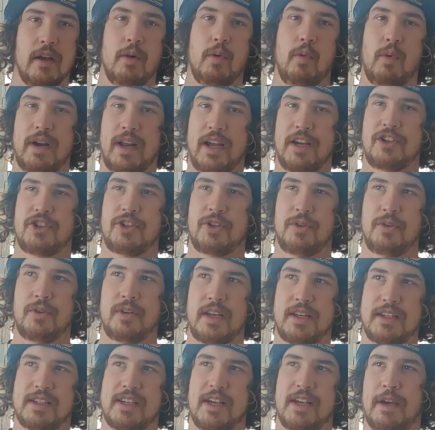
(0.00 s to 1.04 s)
When I
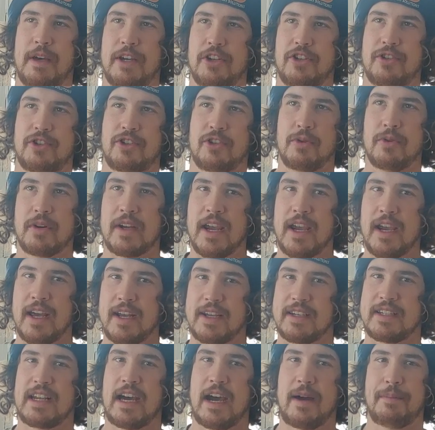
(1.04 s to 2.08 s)
chewed, I'd my chew can
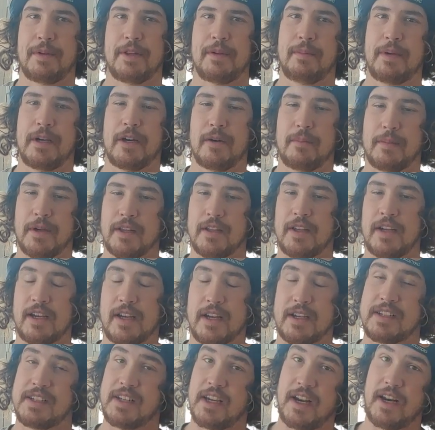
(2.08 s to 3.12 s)
on top of the beer, but
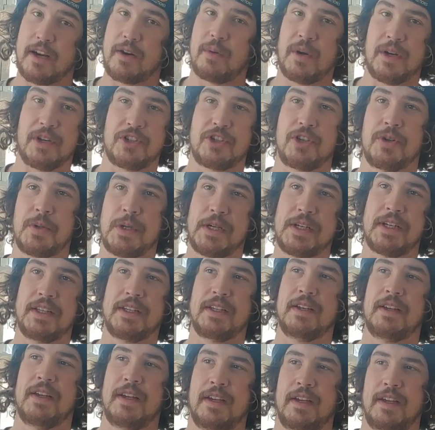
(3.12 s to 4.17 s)
like I said, I quit chewing,
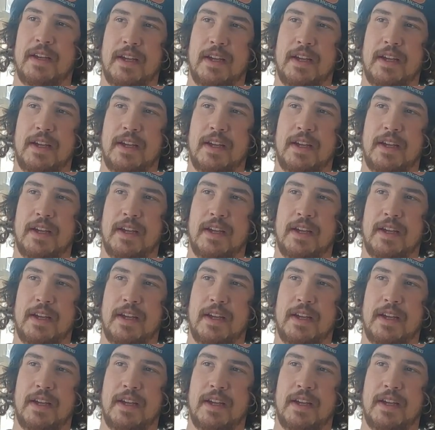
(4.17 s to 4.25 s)
and